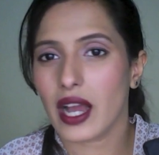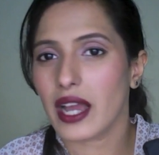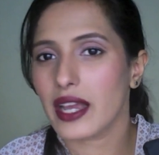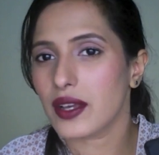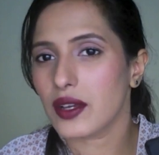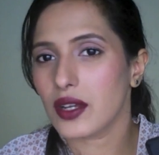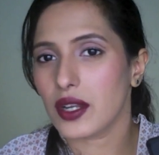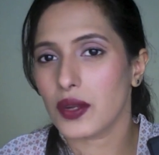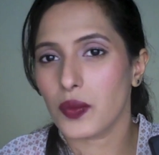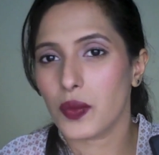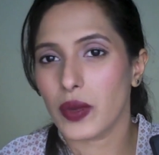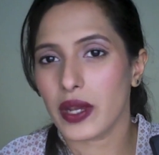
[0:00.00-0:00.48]
I
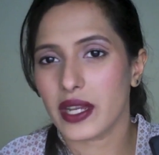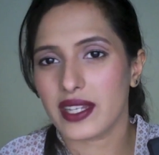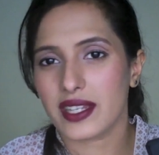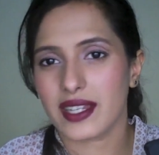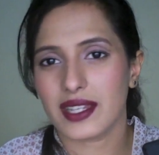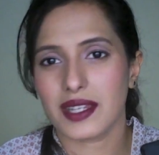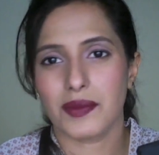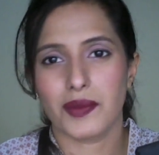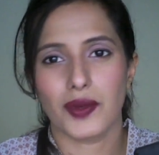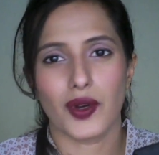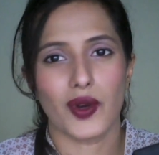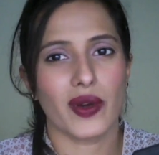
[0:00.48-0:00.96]
couldn't wait
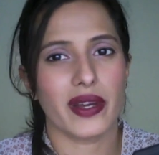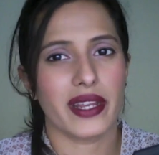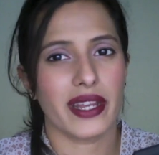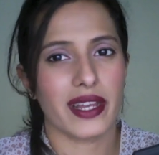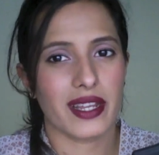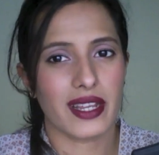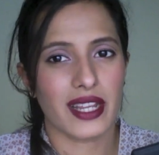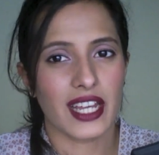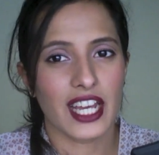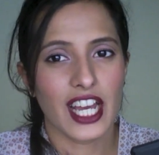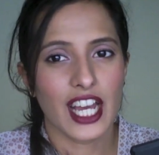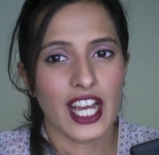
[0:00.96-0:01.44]
anymore, and
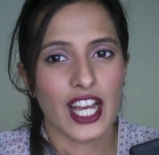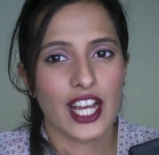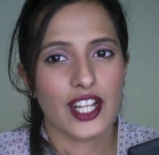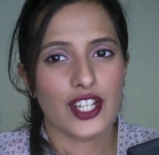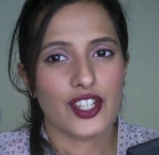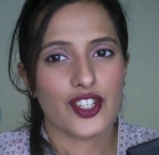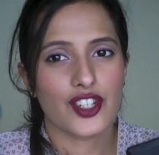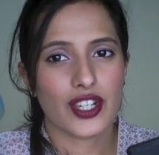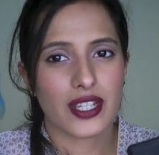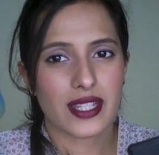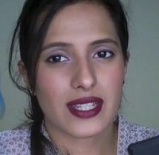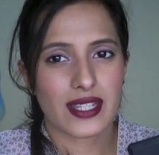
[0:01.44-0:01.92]
I
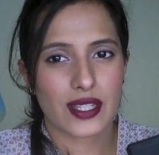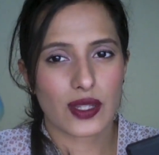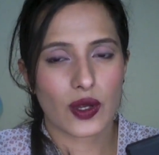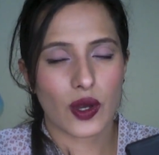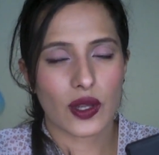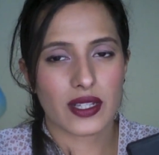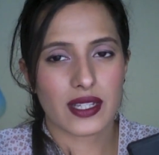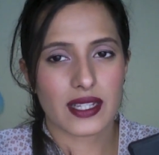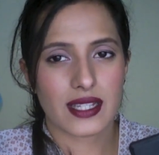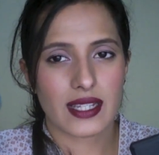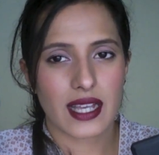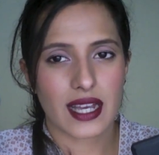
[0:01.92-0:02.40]
just saw
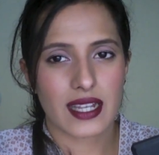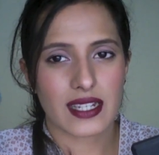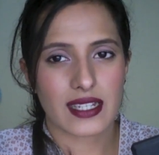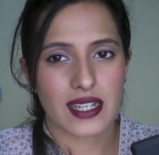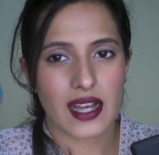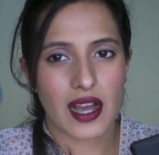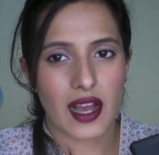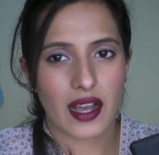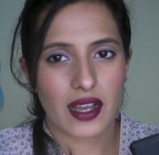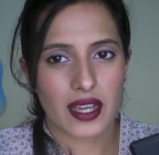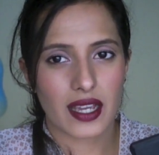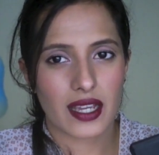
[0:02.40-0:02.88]
this at
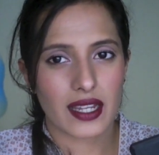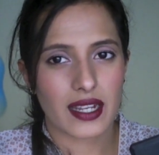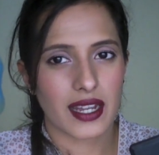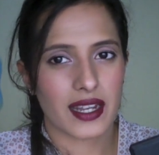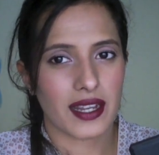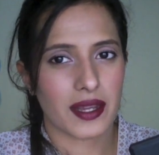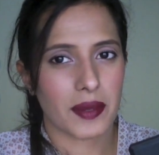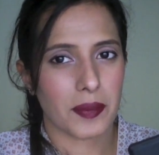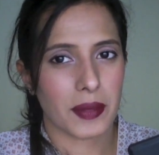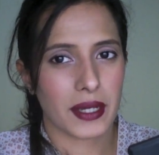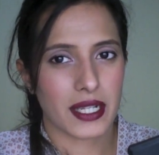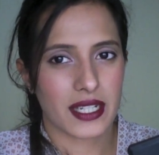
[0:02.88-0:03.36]
Target and
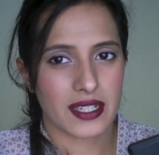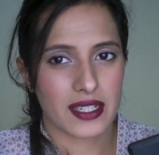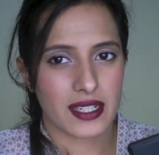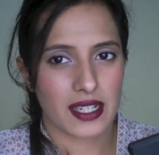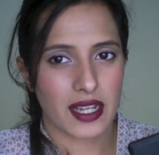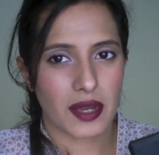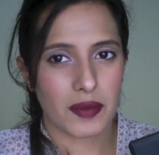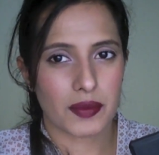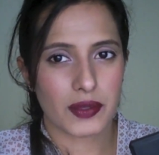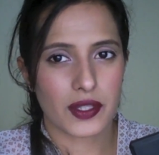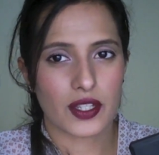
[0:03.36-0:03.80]
I picked it up.